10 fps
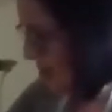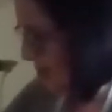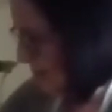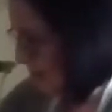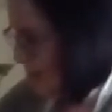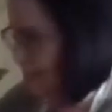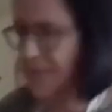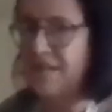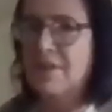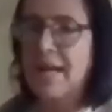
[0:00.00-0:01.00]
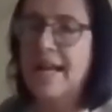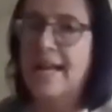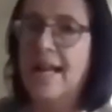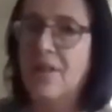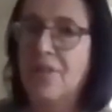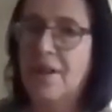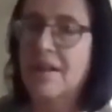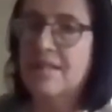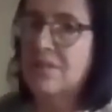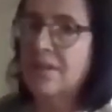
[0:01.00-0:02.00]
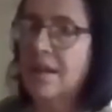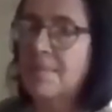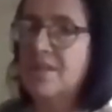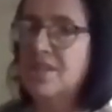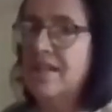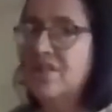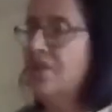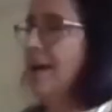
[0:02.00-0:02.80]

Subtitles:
is a member of the UK Health Alliance on Climate Change,